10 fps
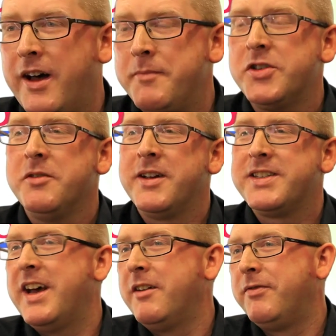I'm sure
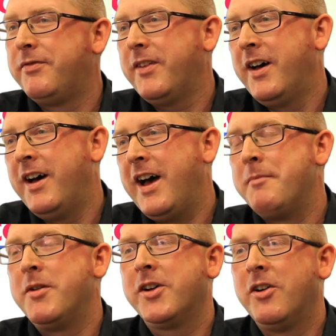myself
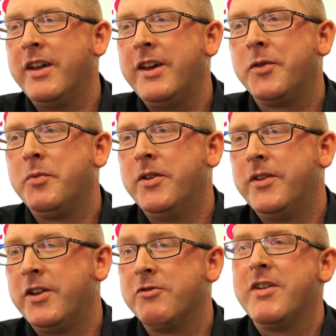and my colleagues would
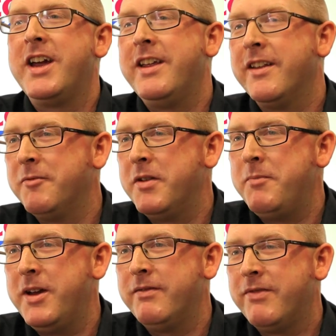agree that we've
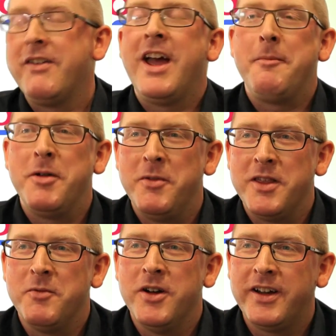been very happy with
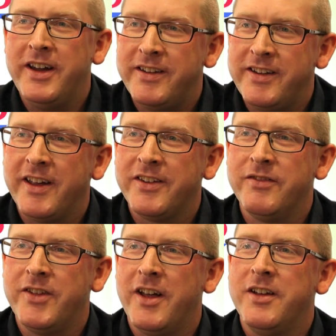the work ETS
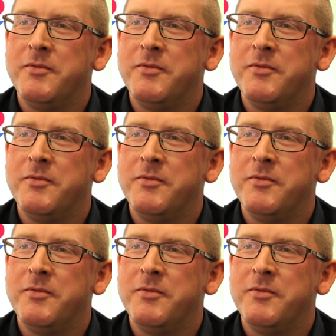have done,